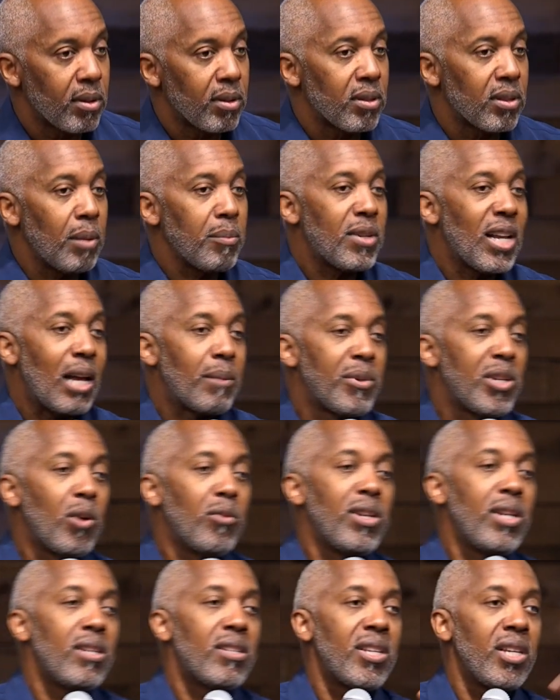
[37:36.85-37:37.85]
Sometimes he
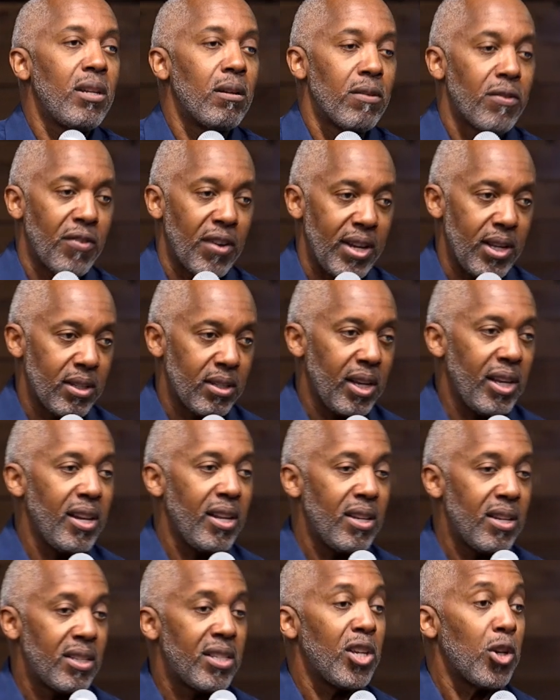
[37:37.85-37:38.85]
don't need to see your face. He
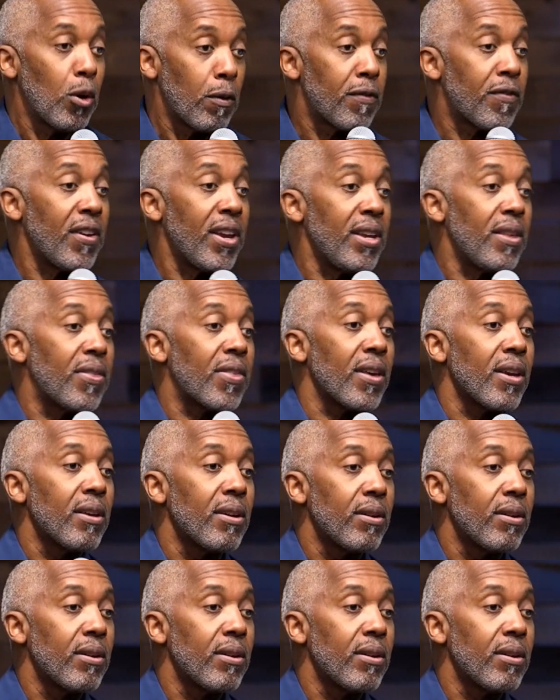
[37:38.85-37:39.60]
need to see your faith.